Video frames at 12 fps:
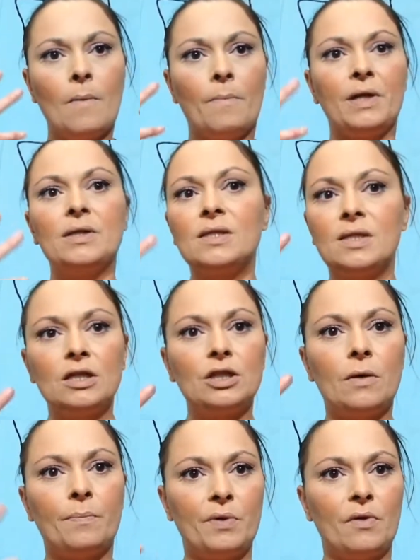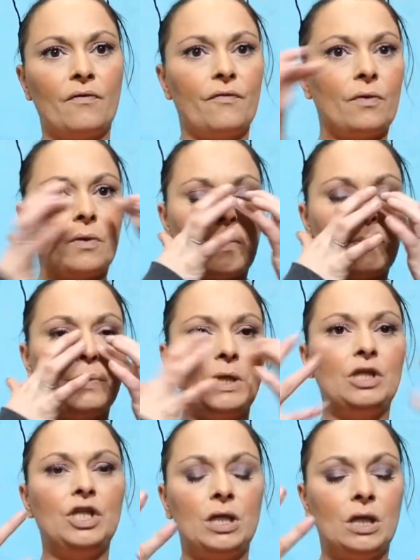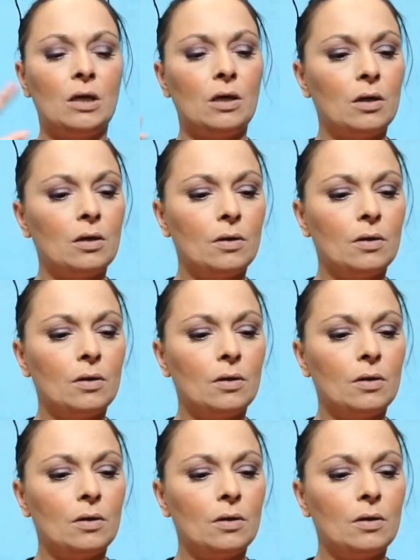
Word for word: but it's such a beautiful peachy,